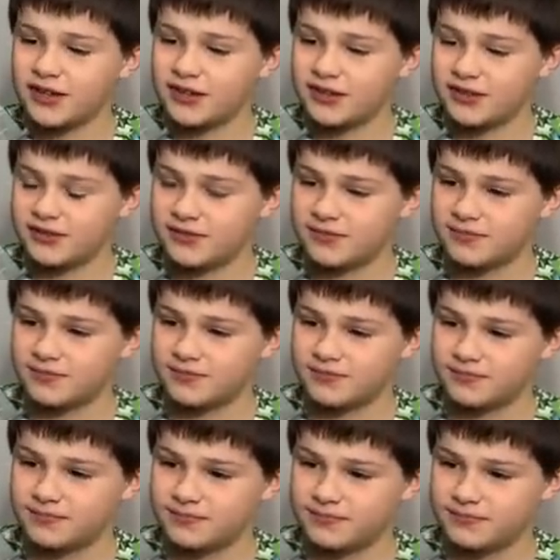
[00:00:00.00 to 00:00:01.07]

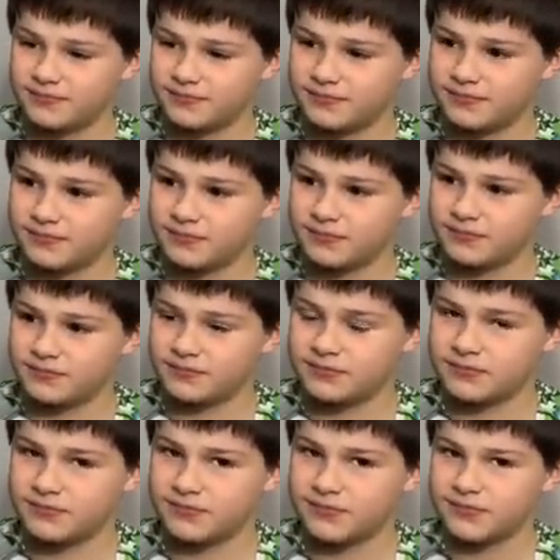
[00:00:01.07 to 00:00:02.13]

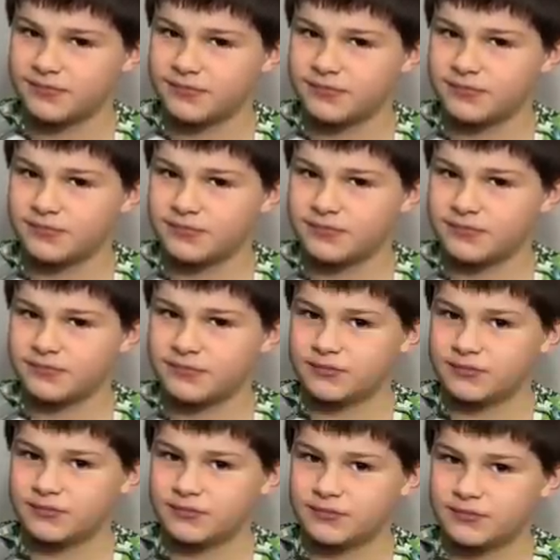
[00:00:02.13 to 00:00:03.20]

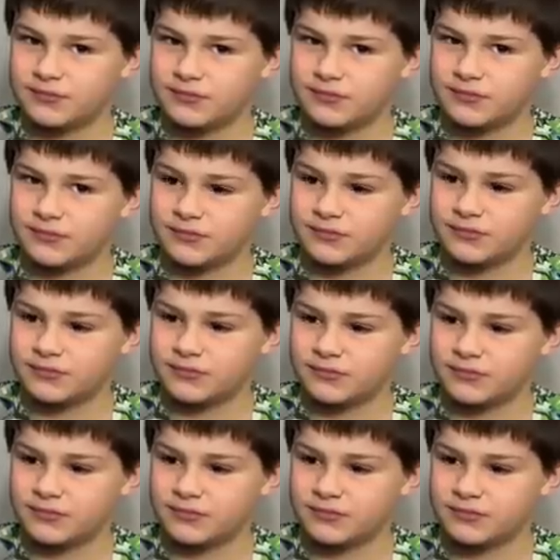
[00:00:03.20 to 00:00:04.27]

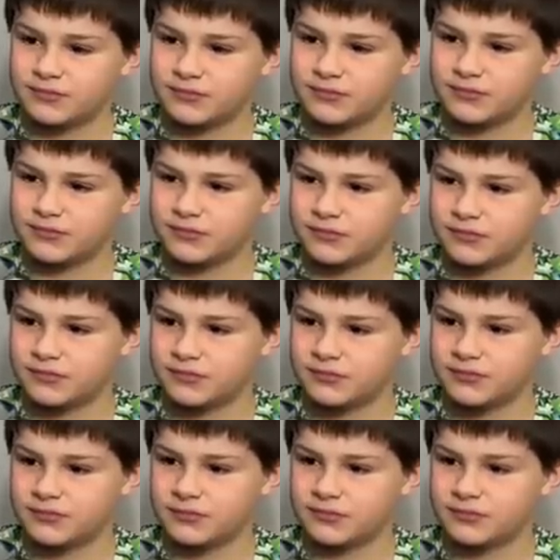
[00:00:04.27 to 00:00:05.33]

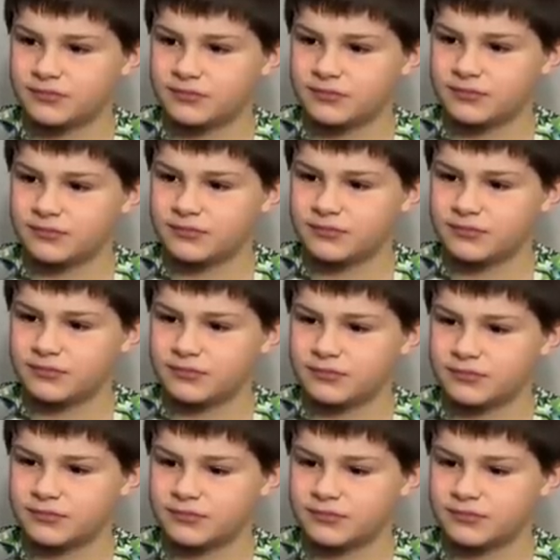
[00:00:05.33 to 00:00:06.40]

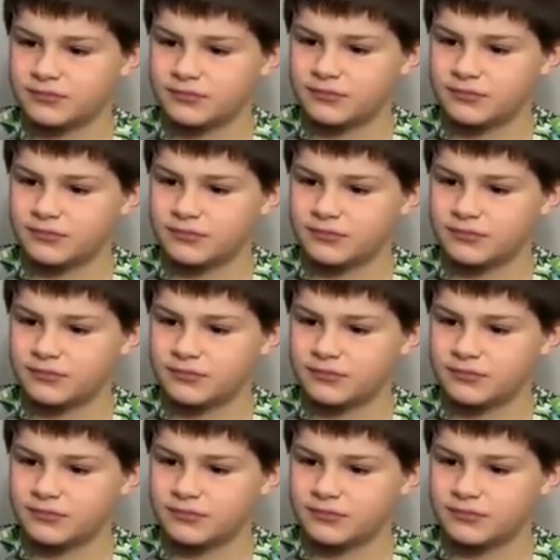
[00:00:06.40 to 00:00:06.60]
(silent)